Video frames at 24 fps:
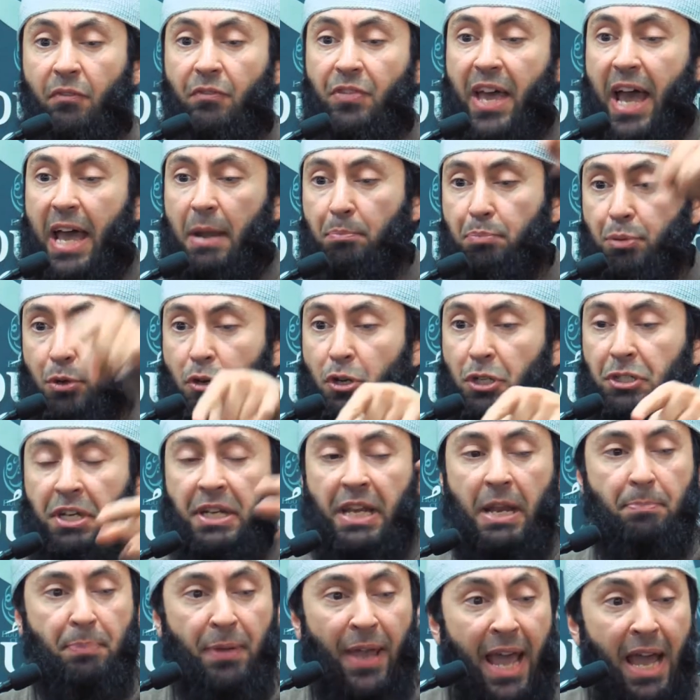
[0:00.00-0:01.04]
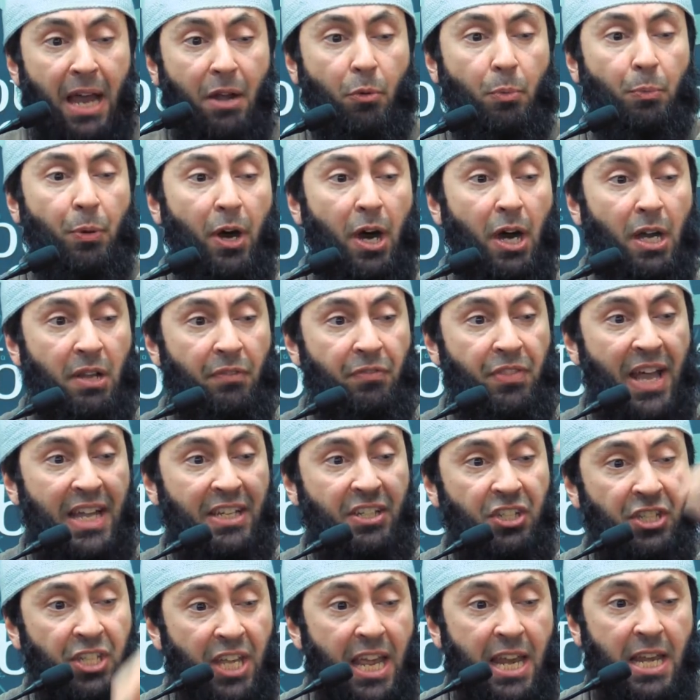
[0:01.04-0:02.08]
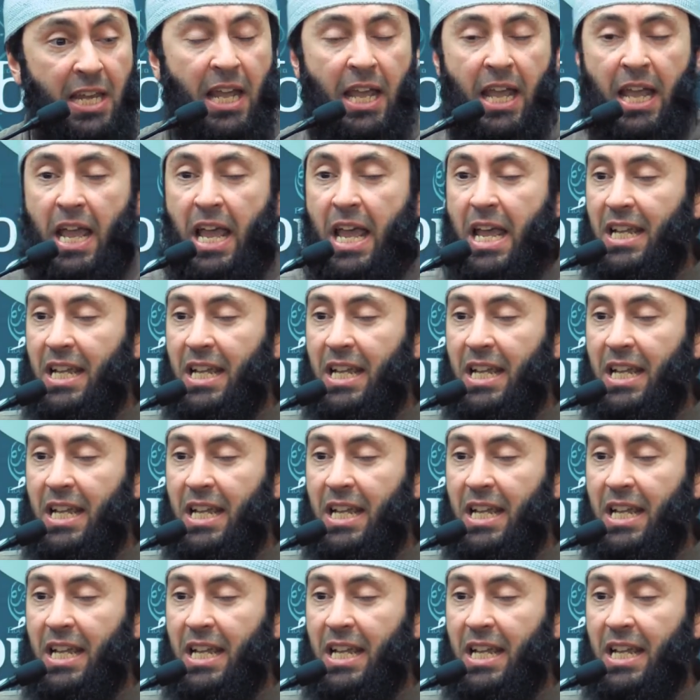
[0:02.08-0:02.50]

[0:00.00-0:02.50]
of that burden and part of that sin